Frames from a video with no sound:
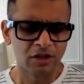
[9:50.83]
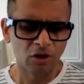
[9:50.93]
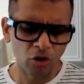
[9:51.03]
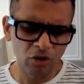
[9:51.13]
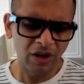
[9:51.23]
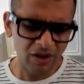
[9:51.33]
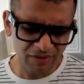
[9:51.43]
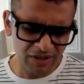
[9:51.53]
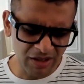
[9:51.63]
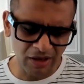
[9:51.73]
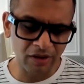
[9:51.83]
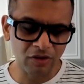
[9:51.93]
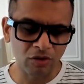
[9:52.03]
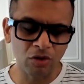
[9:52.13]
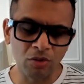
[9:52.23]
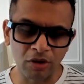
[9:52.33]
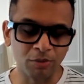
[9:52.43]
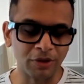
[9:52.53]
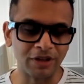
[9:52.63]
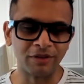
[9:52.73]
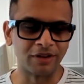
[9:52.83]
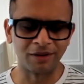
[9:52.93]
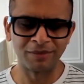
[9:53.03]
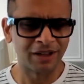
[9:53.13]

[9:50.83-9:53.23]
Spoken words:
So, oh, you need to have the courage to do what you believe in.